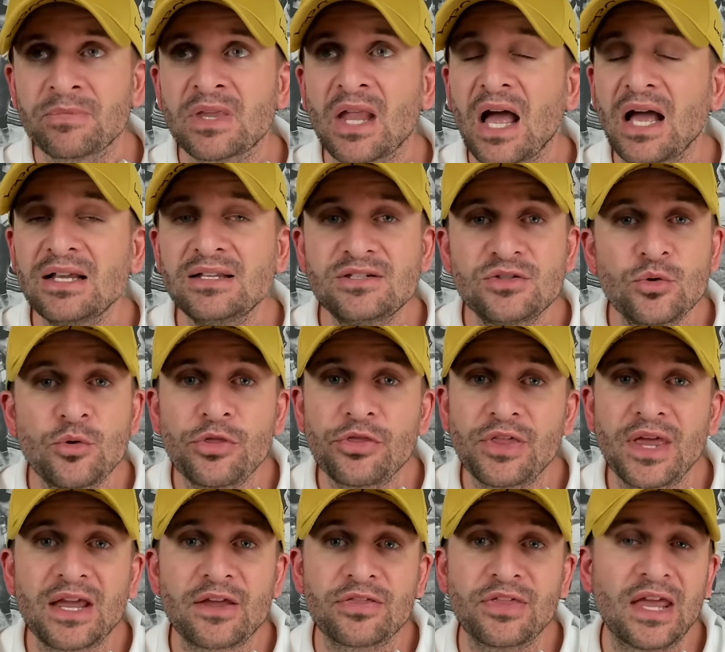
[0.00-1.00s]
I do
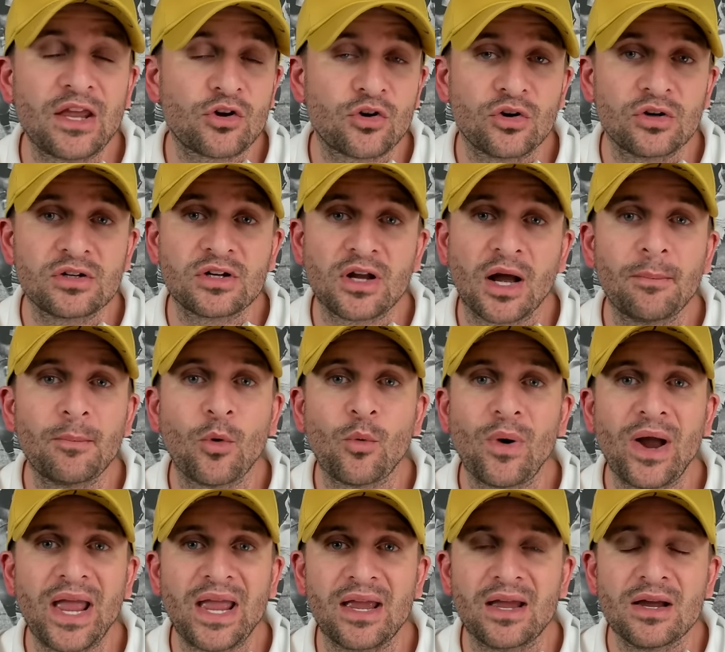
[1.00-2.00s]
think they could come
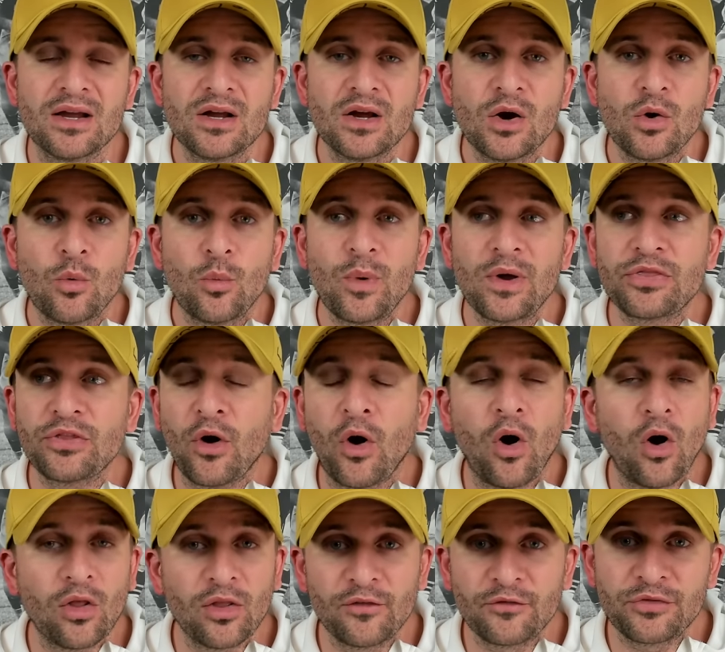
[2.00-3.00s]
away with
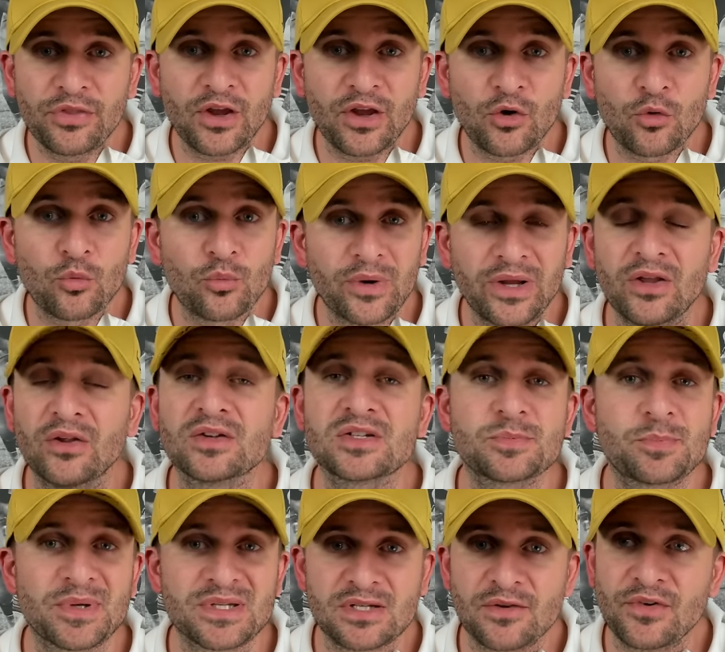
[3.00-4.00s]
all of their real
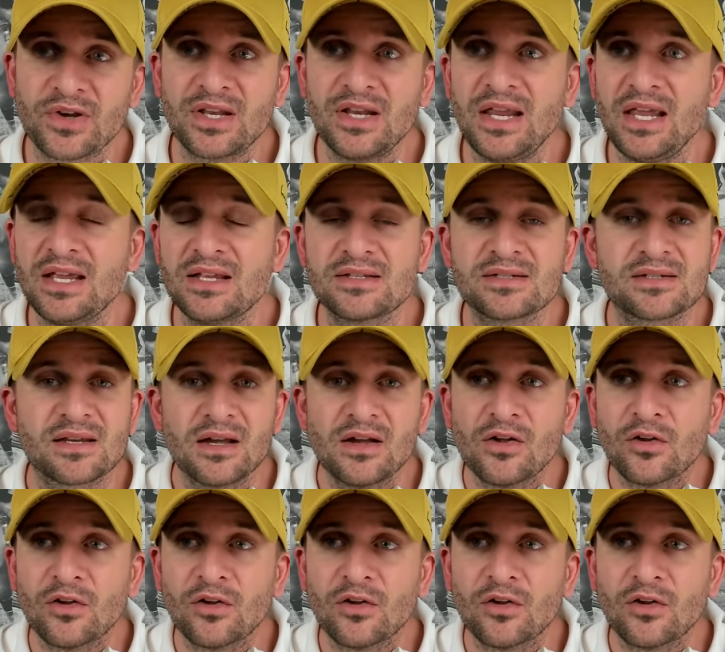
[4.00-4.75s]
specific needs,